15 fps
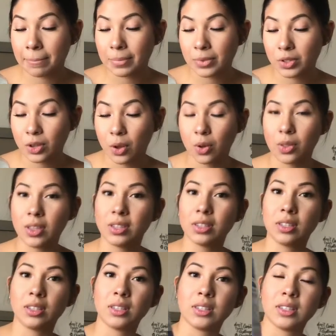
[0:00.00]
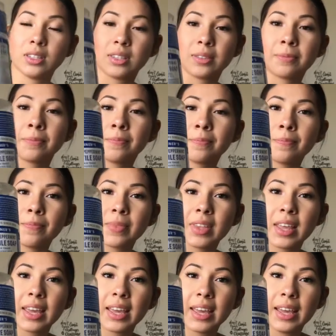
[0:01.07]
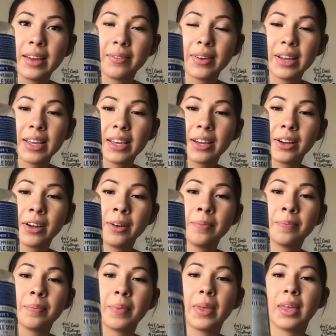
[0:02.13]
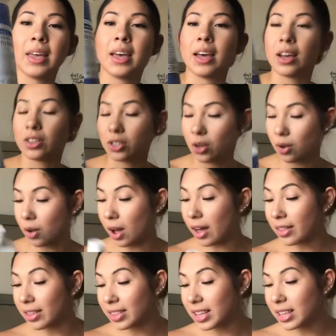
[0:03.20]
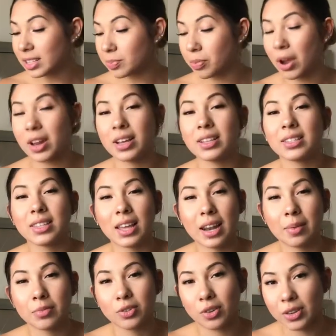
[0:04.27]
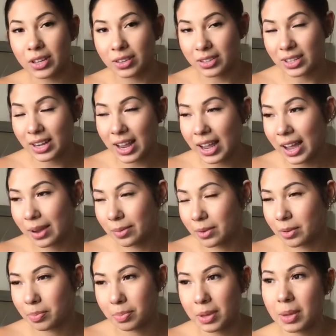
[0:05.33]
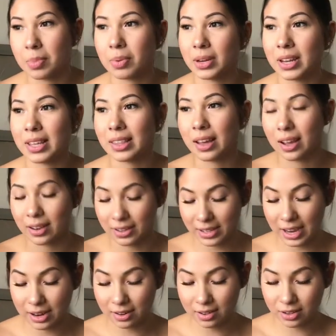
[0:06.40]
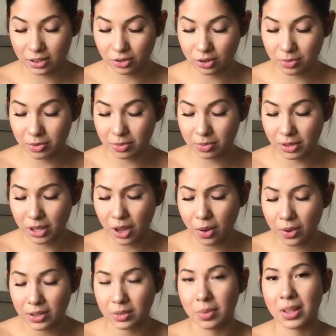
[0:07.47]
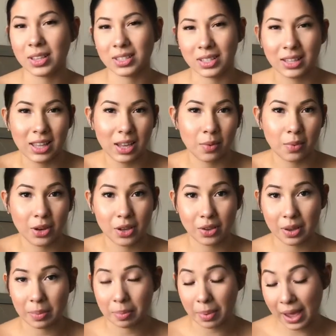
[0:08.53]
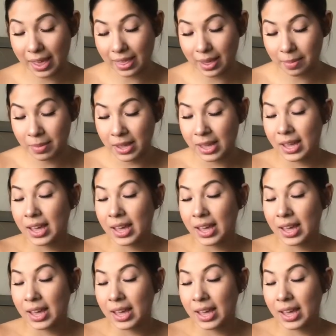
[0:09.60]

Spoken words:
So this is it right here. So all of these products that I'm showing you today, I will be putting down in the description below, as well as a link where you can buy them.